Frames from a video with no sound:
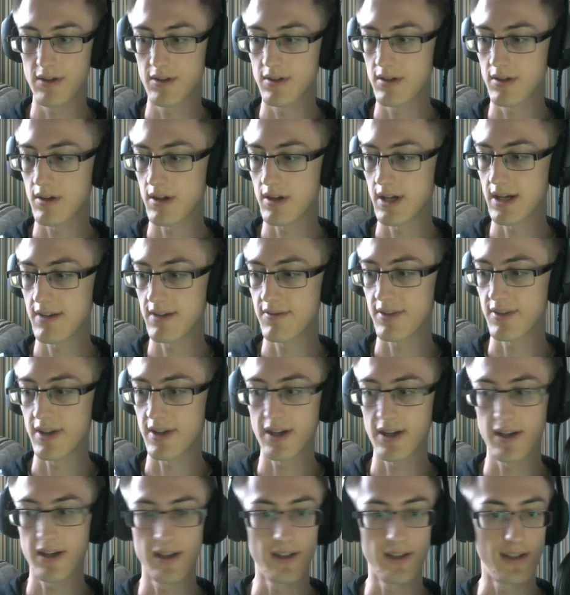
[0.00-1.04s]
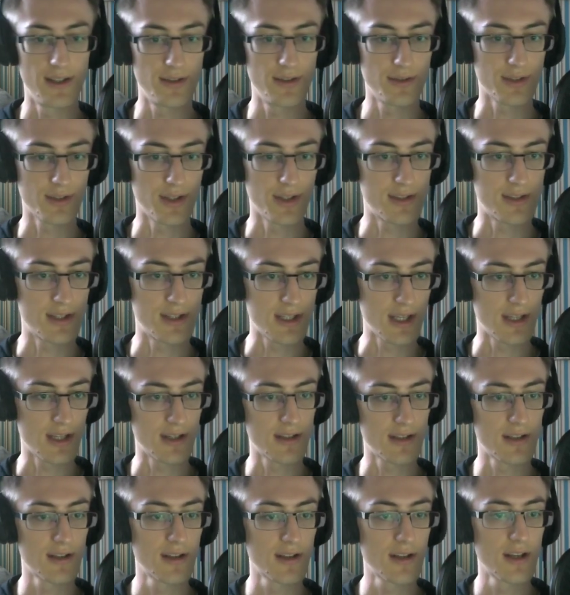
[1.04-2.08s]
I'll have that and then it'll go to the
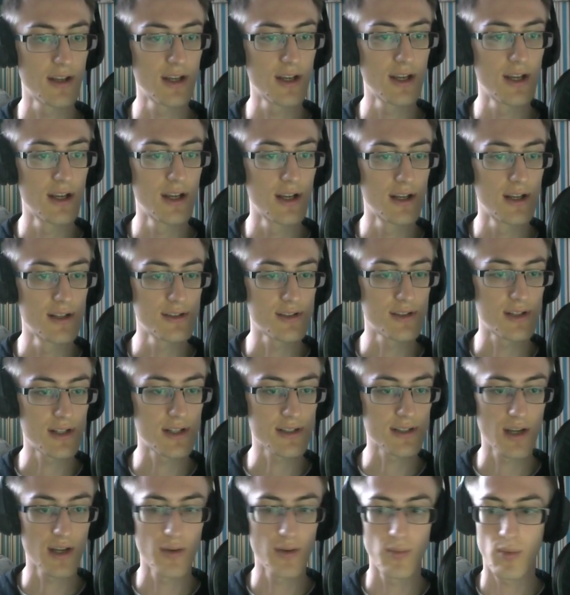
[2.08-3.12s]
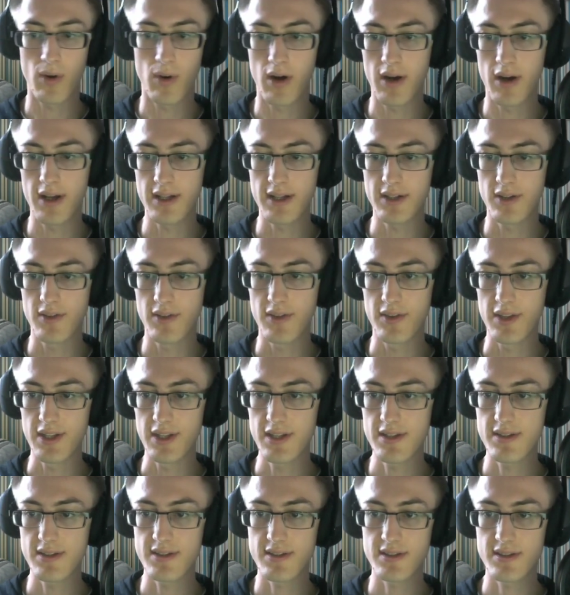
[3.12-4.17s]
end. So let's get a wide on
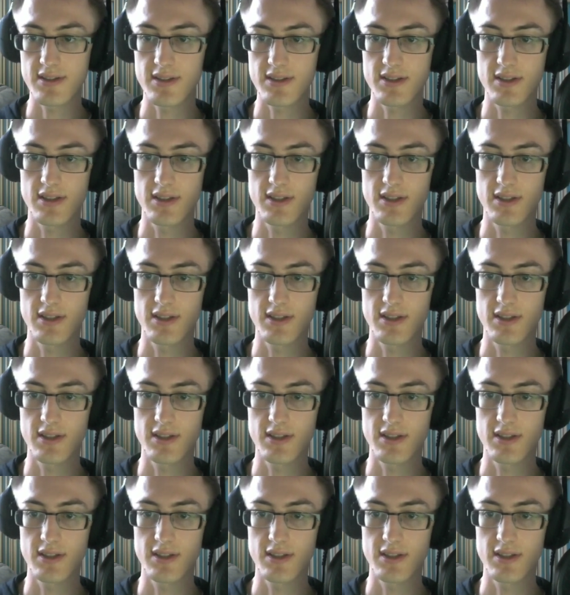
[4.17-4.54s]
this.